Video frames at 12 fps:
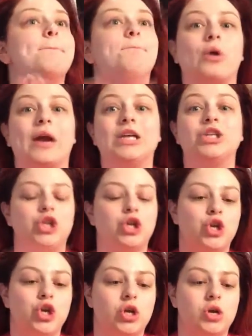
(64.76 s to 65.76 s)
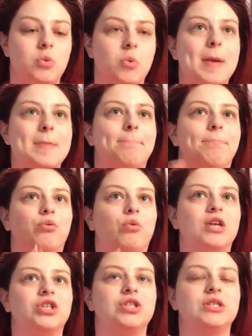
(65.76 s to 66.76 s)
brand new
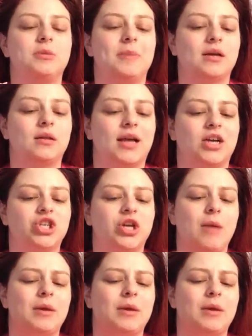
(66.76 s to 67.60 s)
brushes to my collection.